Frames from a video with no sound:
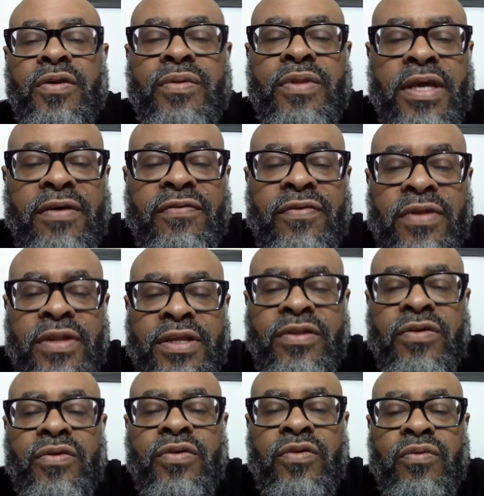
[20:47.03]
You
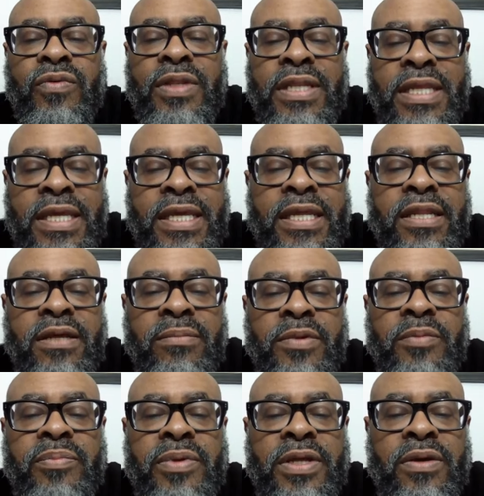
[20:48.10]
definitely do. You need
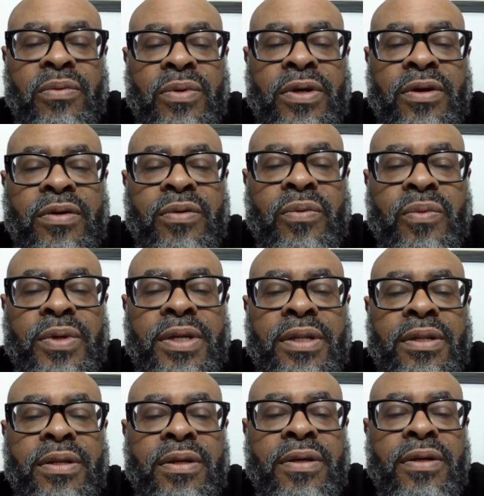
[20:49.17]
him to play well to win,
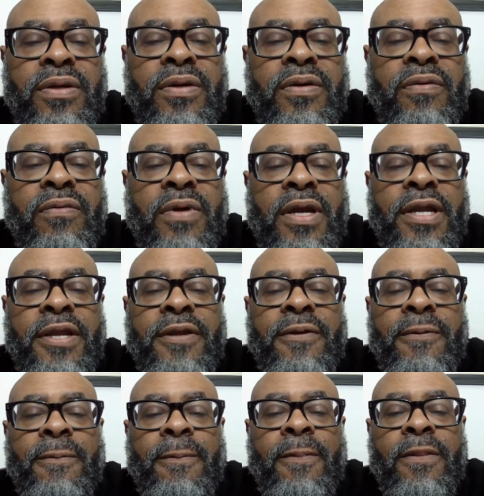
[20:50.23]

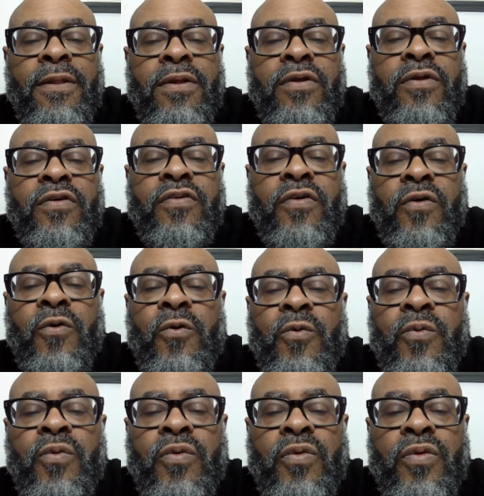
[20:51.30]
right?
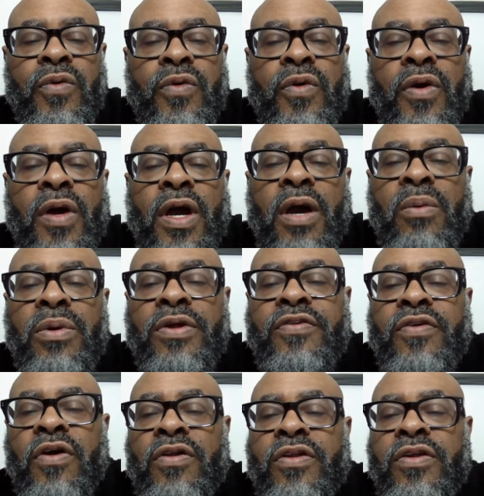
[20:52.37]
So I want
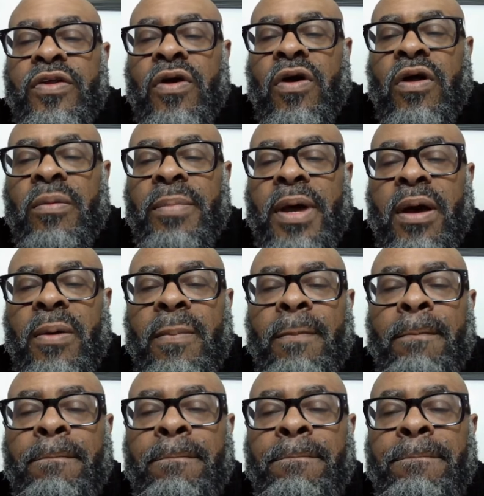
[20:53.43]
to talk to y'all about
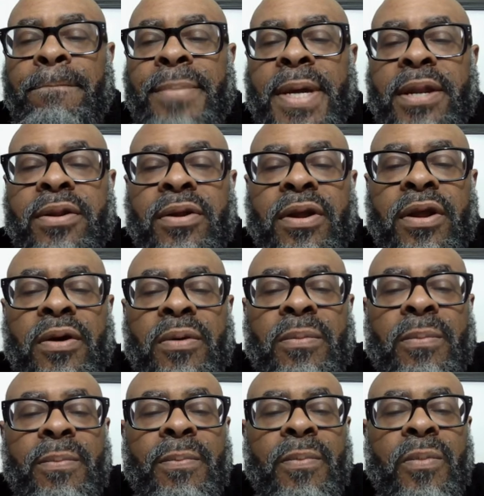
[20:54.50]
BetterHelp,
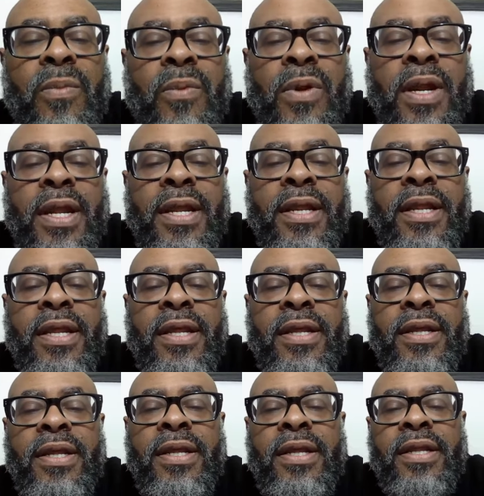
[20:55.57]
right?
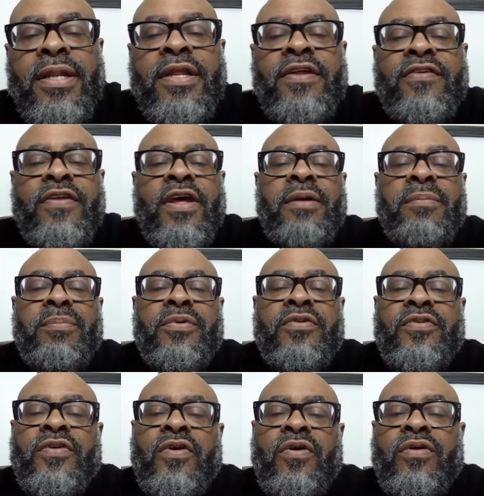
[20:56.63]
This
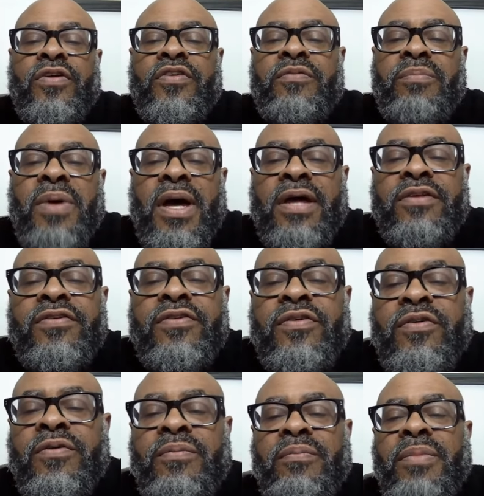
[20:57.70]
episode is
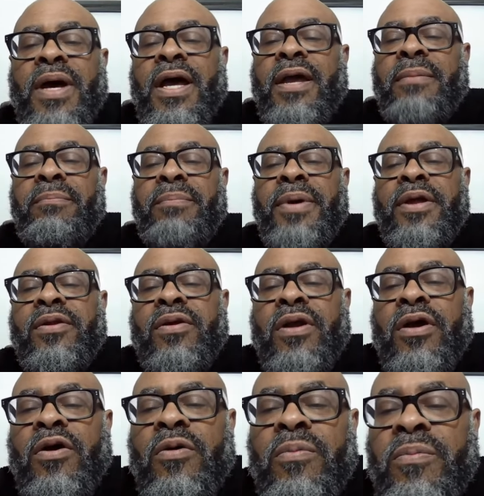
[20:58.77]
sponsored by
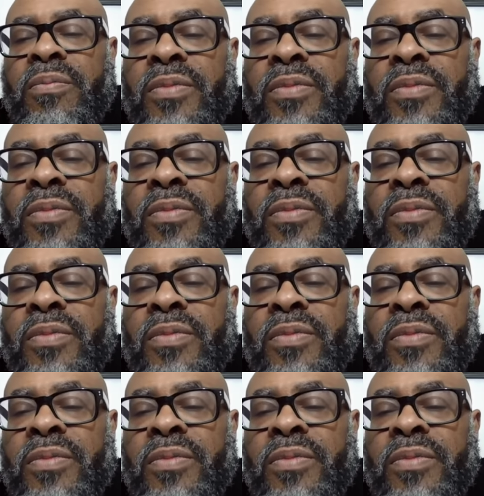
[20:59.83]
BetterHelp.